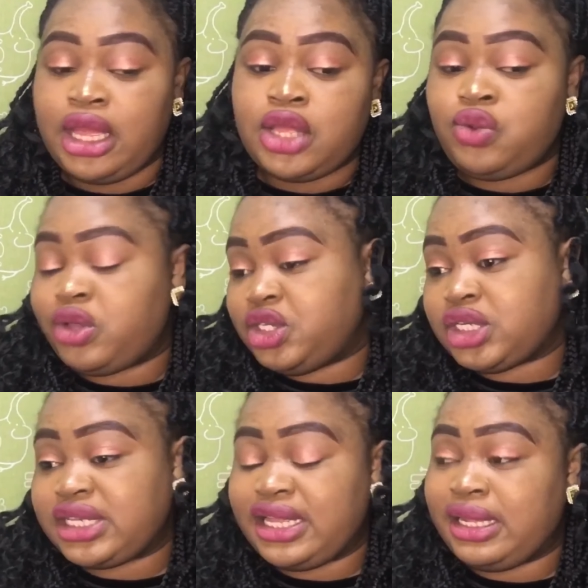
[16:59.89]
You're just
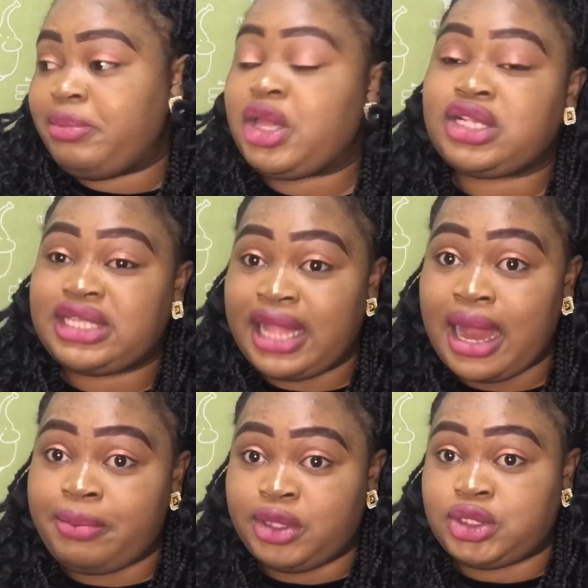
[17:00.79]
in it because it
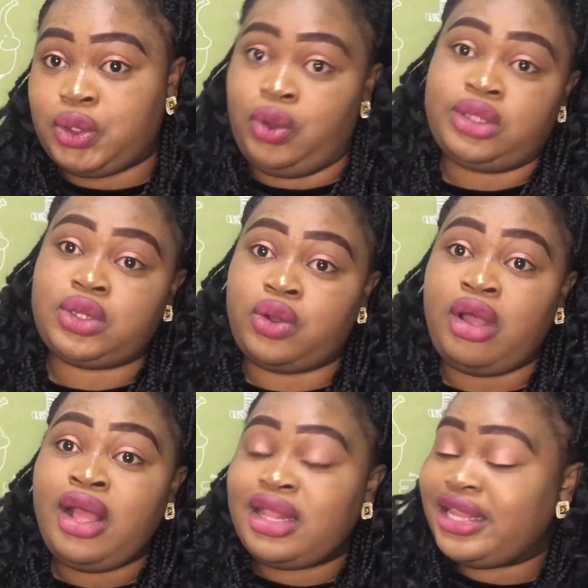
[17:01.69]
happened to you. So
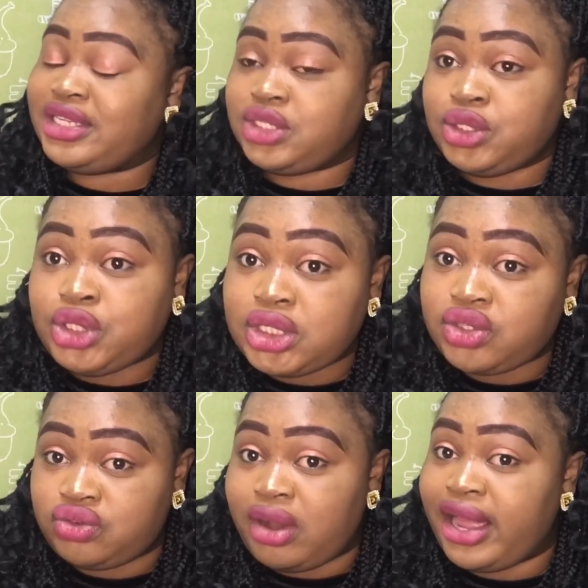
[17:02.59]
let's just
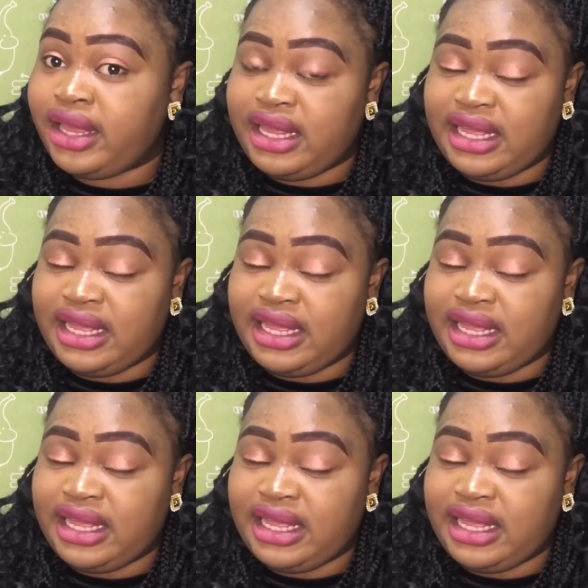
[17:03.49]
try in